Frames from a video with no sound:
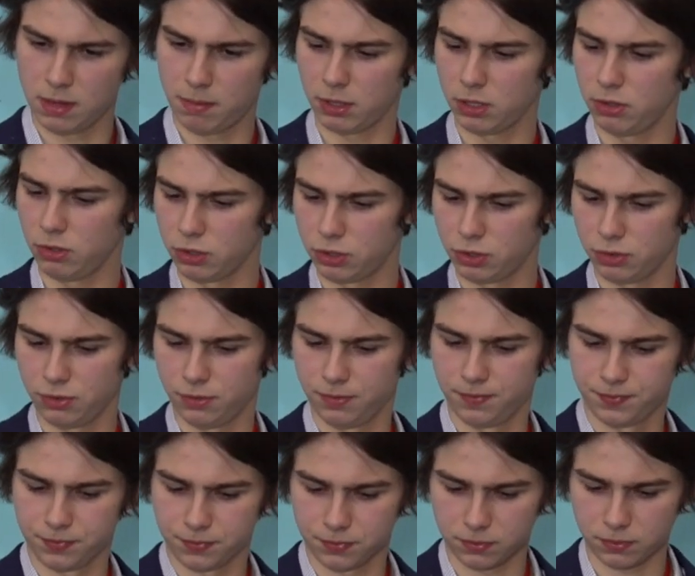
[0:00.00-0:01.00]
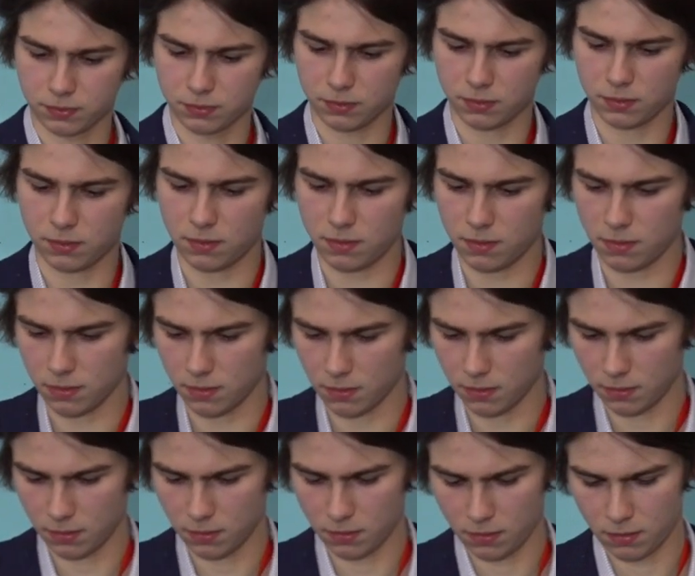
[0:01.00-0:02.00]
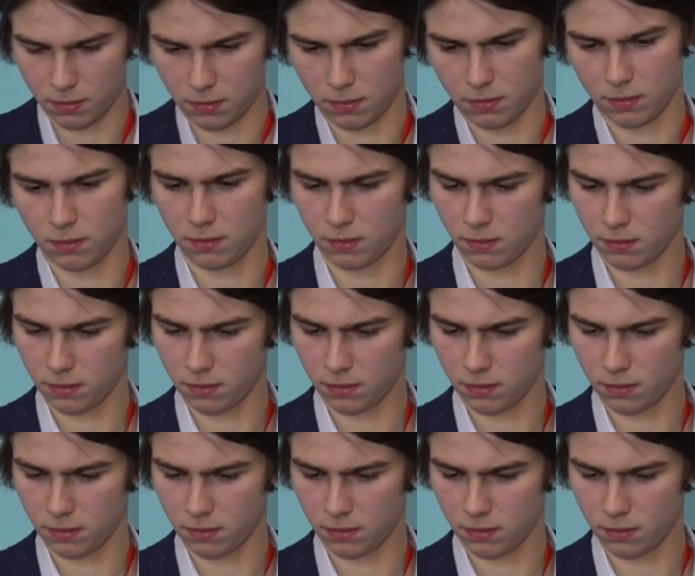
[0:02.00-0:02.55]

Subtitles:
We may now get back to our presentation,